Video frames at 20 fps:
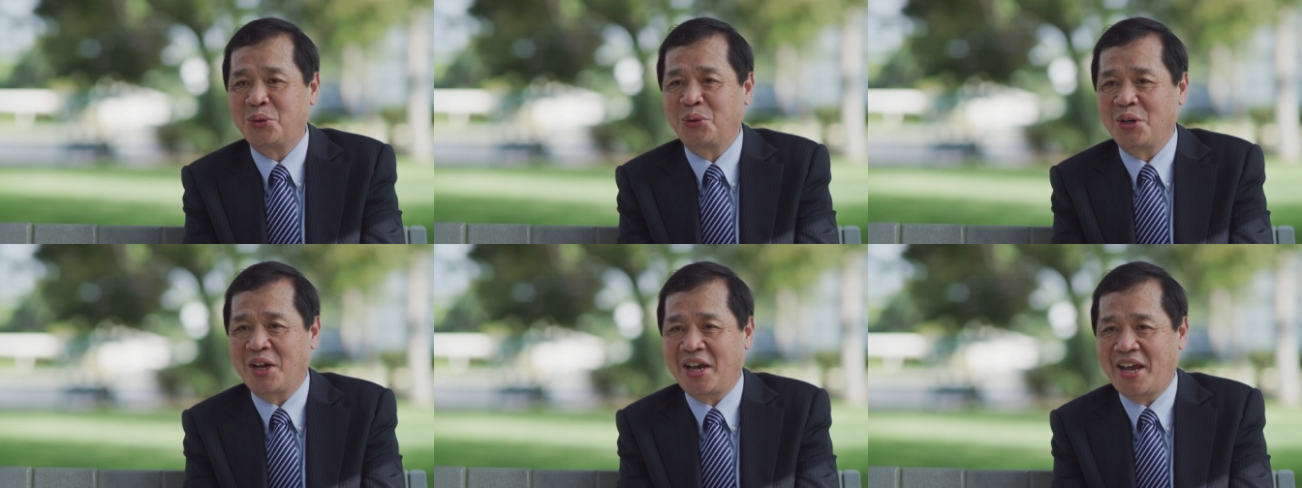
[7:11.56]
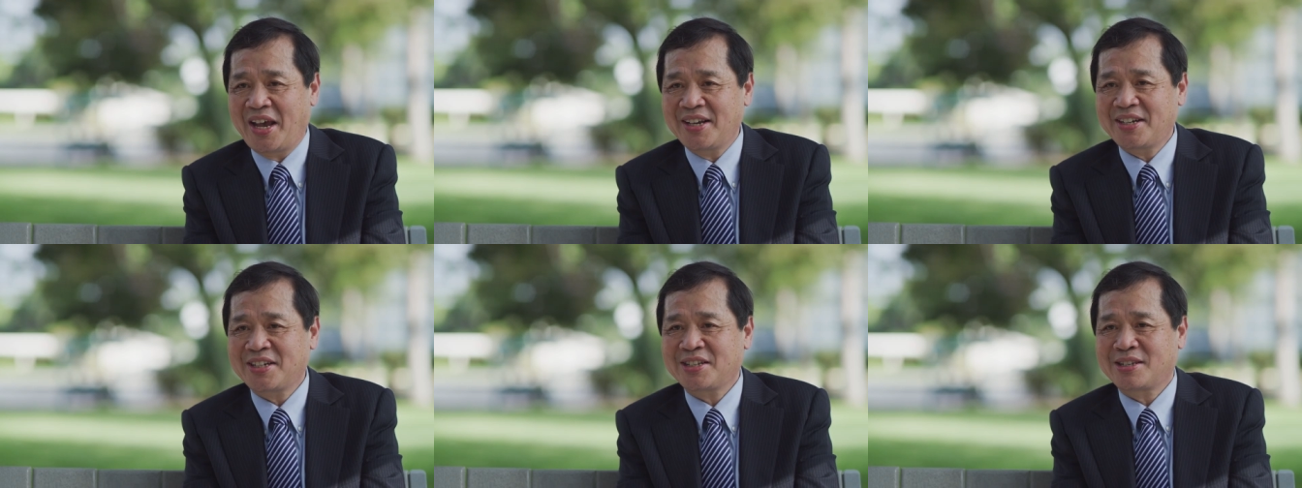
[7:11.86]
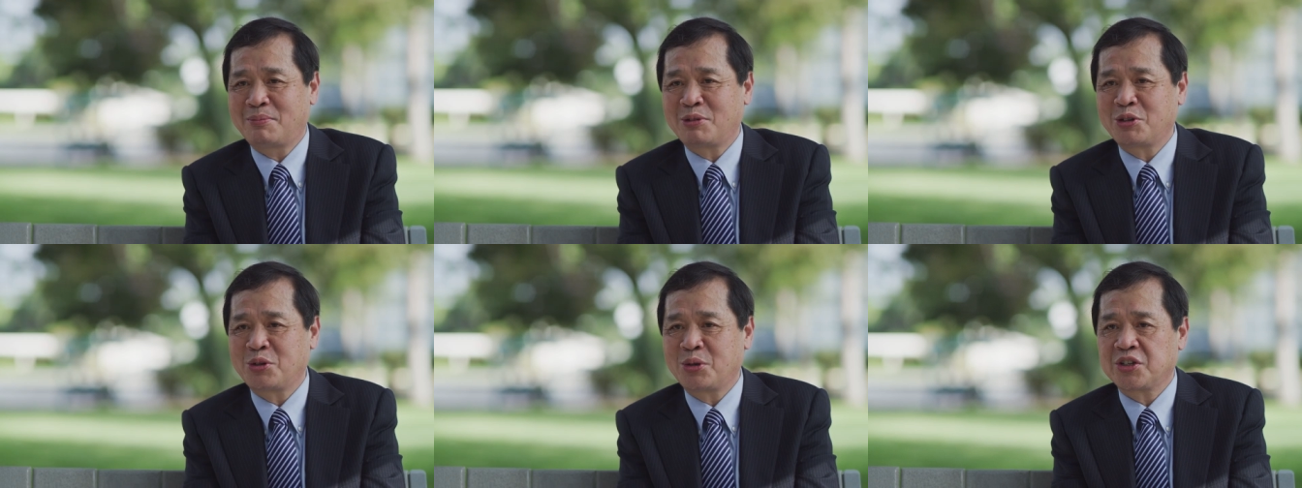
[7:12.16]
to get
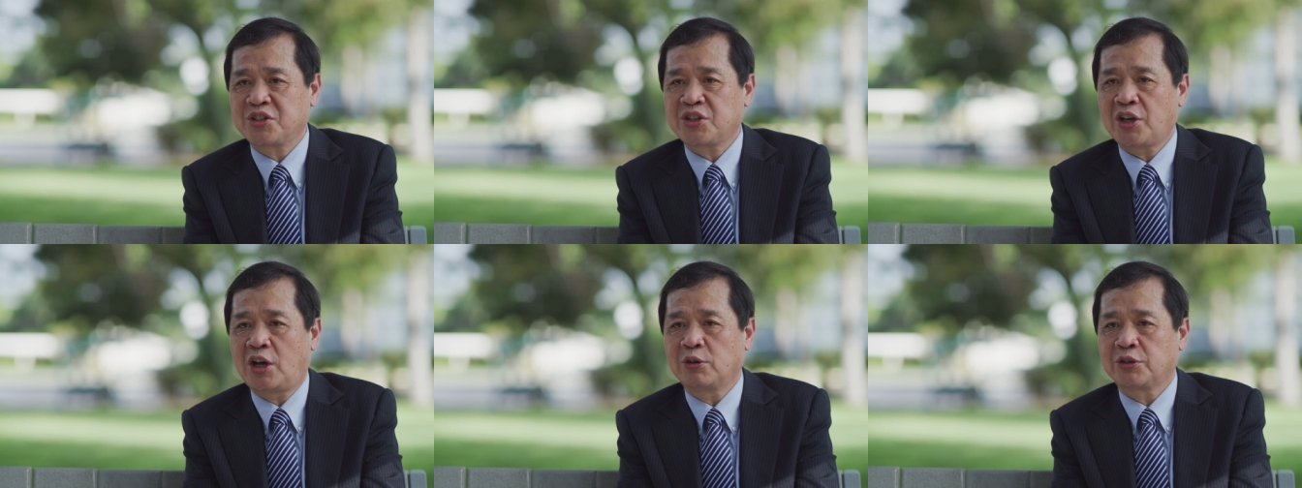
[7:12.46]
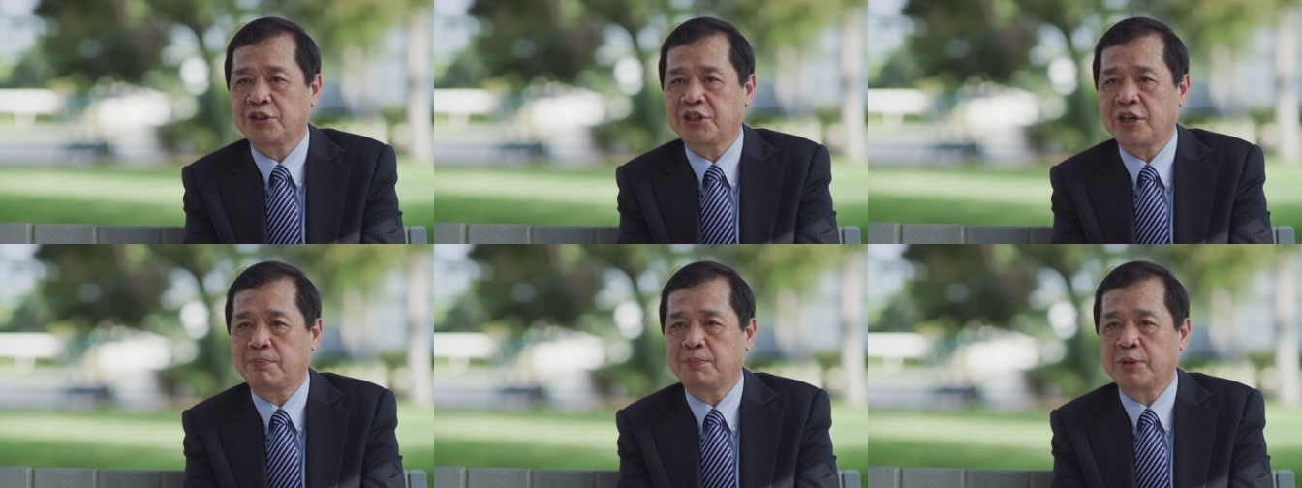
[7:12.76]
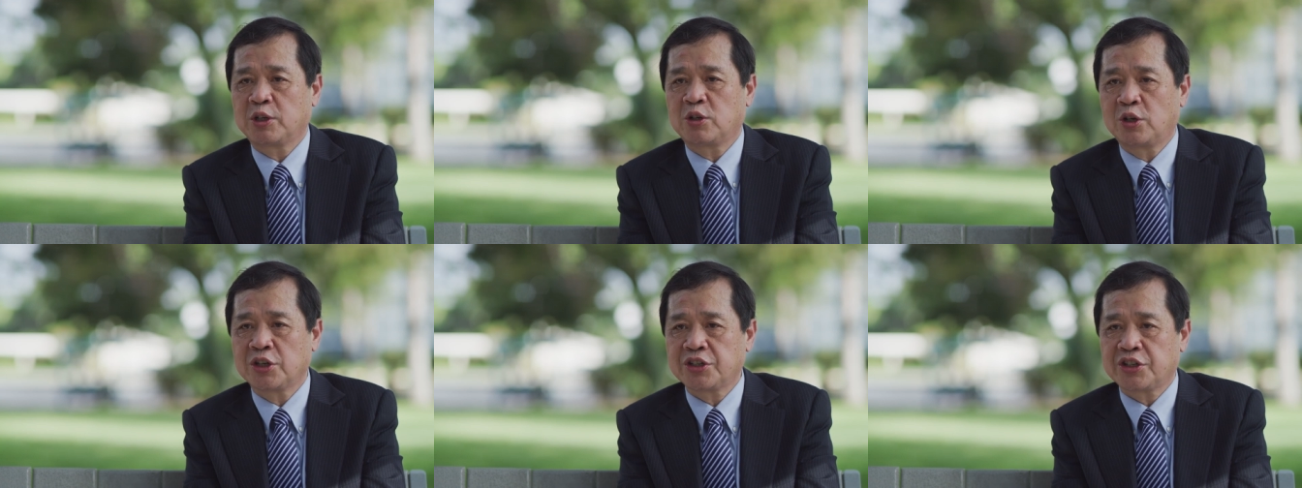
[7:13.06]
some result
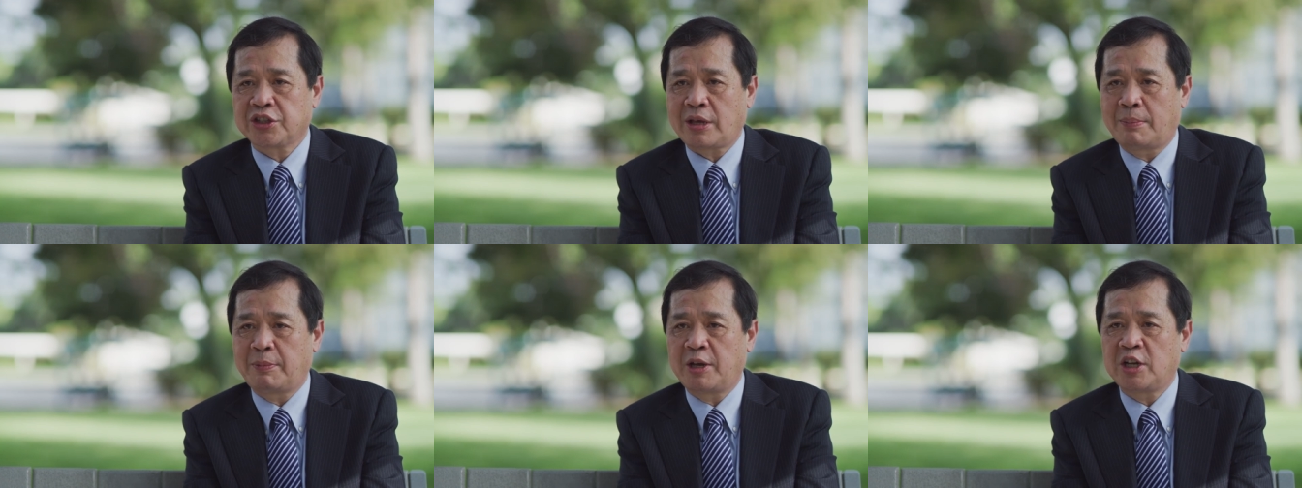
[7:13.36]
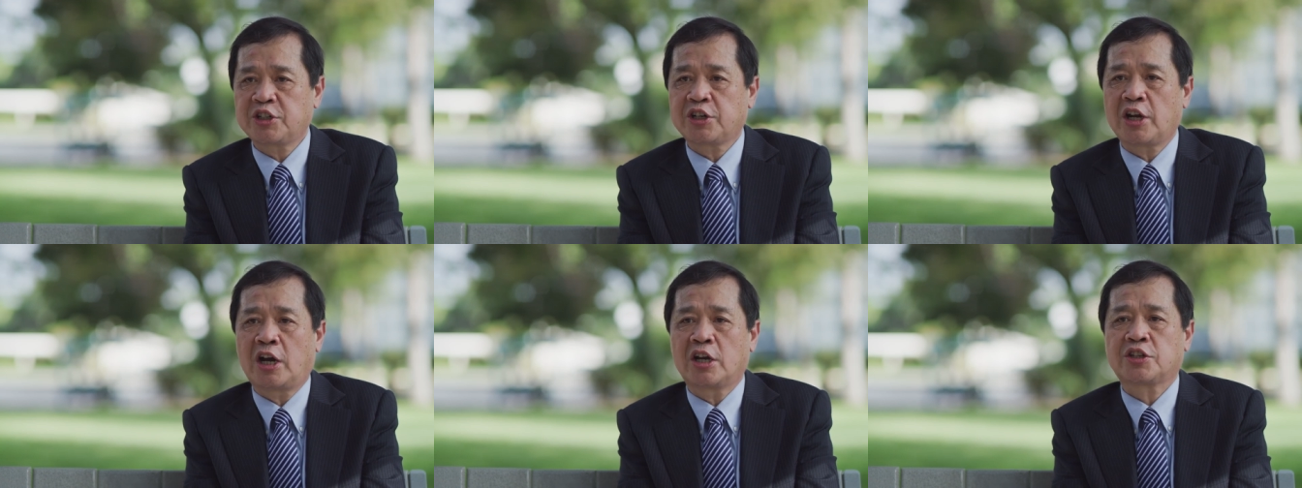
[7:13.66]
because dementia